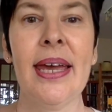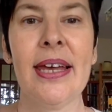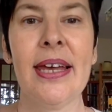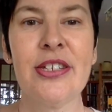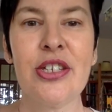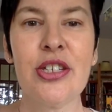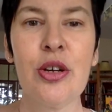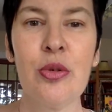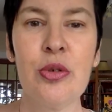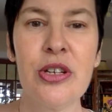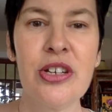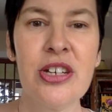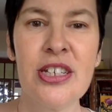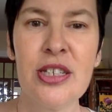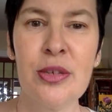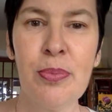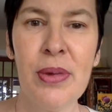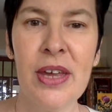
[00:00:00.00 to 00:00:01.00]
So
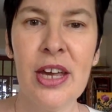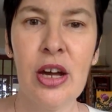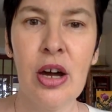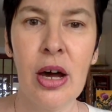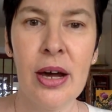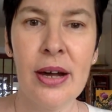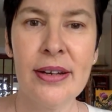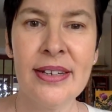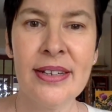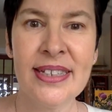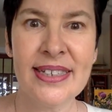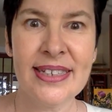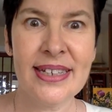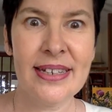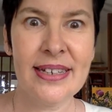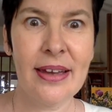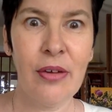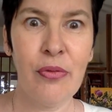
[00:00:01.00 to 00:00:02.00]
just be
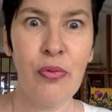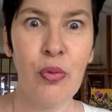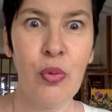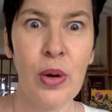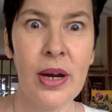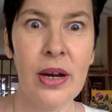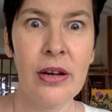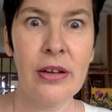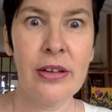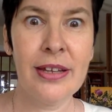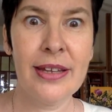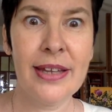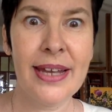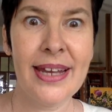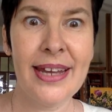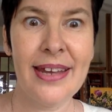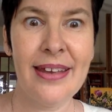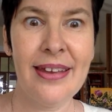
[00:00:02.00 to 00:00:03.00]
cognizant of where the
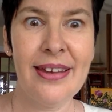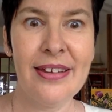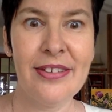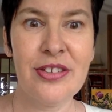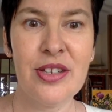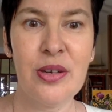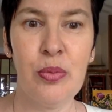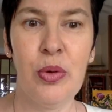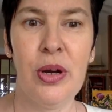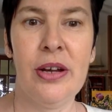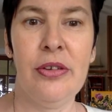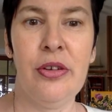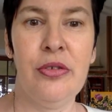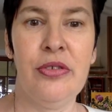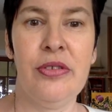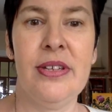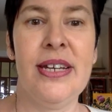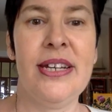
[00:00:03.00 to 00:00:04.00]
light hits and where
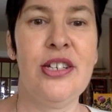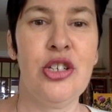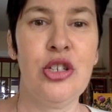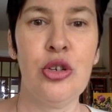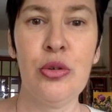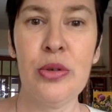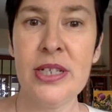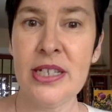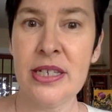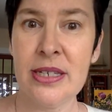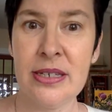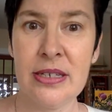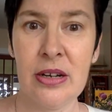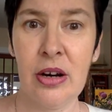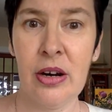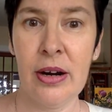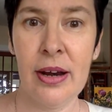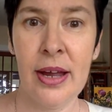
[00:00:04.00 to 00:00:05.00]
those nice creases
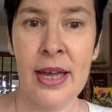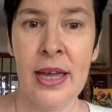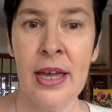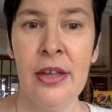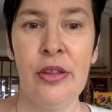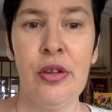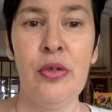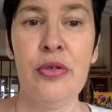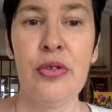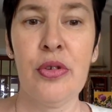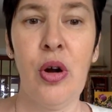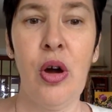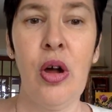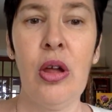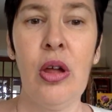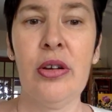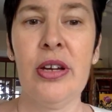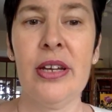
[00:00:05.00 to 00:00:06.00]
are. Those are
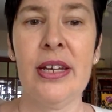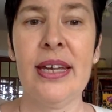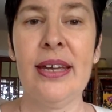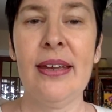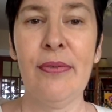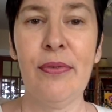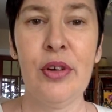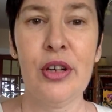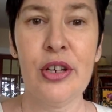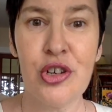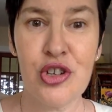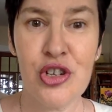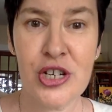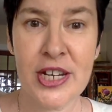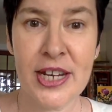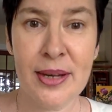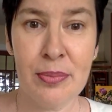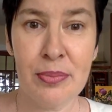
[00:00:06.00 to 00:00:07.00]
all going to give good
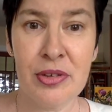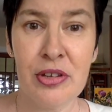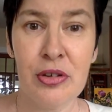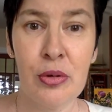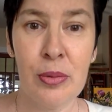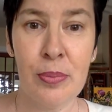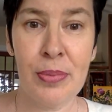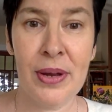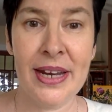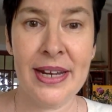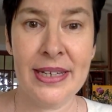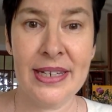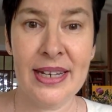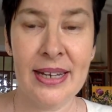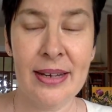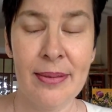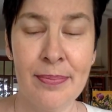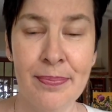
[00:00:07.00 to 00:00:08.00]
shapes to a
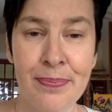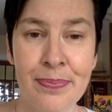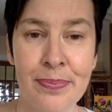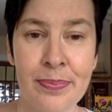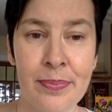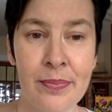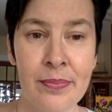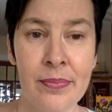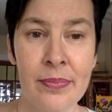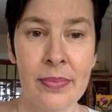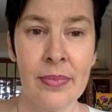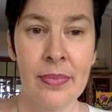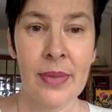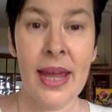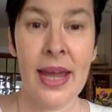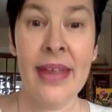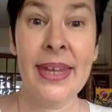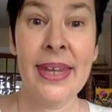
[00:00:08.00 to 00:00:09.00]
painting.
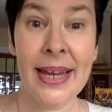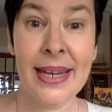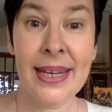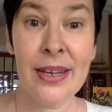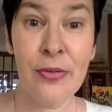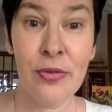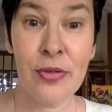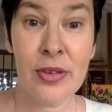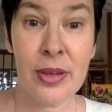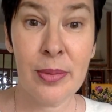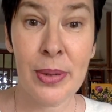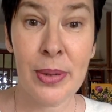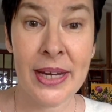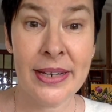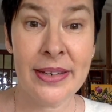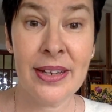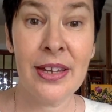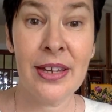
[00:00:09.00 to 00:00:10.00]
And that gives the
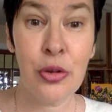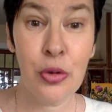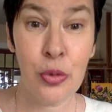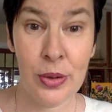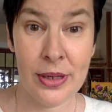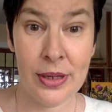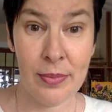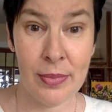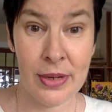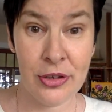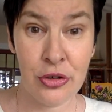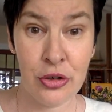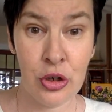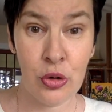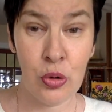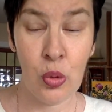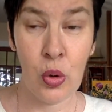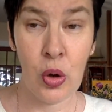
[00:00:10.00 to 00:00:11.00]
painting
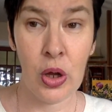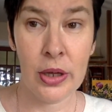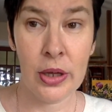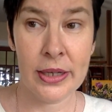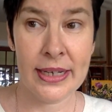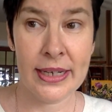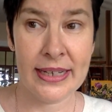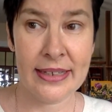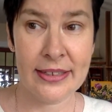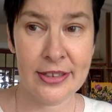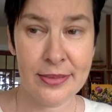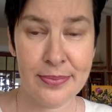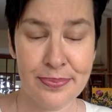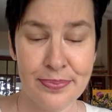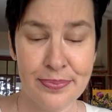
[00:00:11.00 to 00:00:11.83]
three-dimensional qualities.